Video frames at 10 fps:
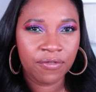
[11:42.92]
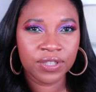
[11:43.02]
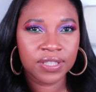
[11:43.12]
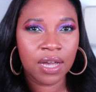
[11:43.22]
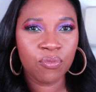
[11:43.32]

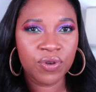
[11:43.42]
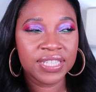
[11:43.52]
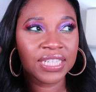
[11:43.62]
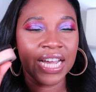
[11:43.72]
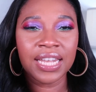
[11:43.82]
For some
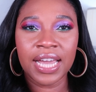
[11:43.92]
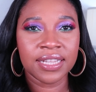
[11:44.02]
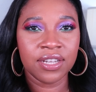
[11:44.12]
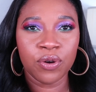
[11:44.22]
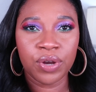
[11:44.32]
reason, I
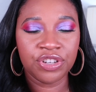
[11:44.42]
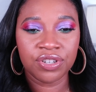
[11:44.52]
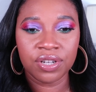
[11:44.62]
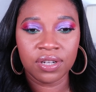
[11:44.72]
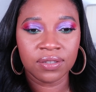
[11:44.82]
like the
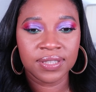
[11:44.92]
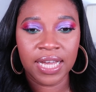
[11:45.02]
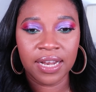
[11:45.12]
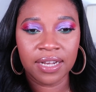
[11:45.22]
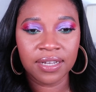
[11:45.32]
original
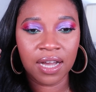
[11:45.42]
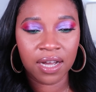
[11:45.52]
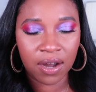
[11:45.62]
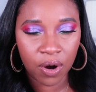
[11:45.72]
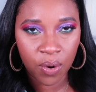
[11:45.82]
set,
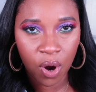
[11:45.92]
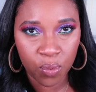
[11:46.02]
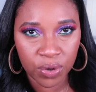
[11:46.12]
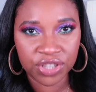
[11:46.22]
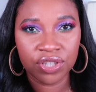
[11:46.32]
the
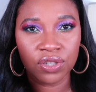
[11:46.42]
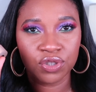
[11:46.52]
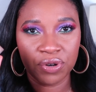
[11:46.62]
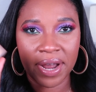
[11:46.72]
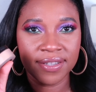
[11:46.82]

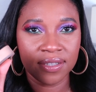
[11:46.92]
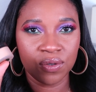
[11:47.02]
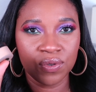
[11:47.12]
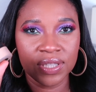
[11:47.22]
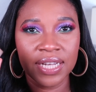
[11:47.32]
original
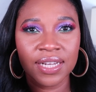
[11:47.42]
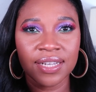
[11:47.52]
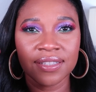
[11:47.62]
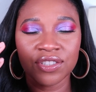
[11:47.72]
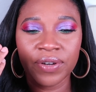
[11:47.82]
Translucent,
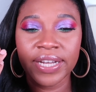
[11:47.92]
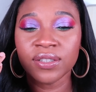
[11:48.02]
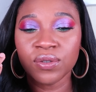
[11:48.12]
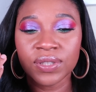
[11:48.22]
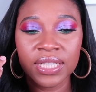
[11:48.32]
because the
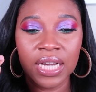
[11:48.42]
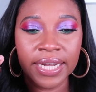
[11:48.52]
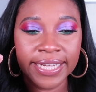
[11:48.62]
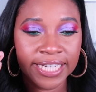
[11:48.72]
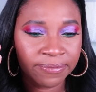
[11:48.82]
Translucent
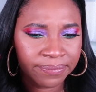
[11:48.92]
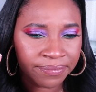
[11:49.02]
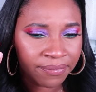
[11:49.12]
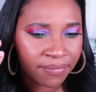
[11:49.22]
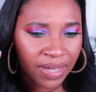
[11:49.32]
Honey,
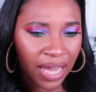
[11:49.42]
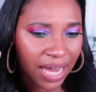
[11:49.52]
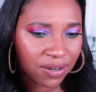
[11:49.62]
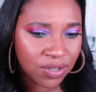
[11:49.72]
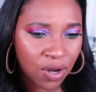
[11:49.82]

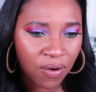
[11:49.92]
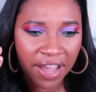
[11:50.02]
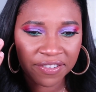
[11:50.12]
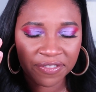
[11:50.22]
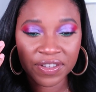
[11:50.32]
I don't know,
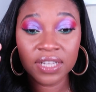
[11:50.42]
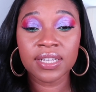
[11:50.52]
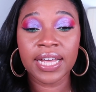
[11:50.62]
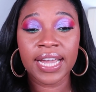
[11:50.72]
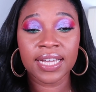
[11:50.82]
I
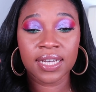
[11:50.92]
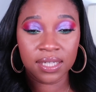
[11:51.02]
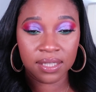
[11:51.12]
feel like,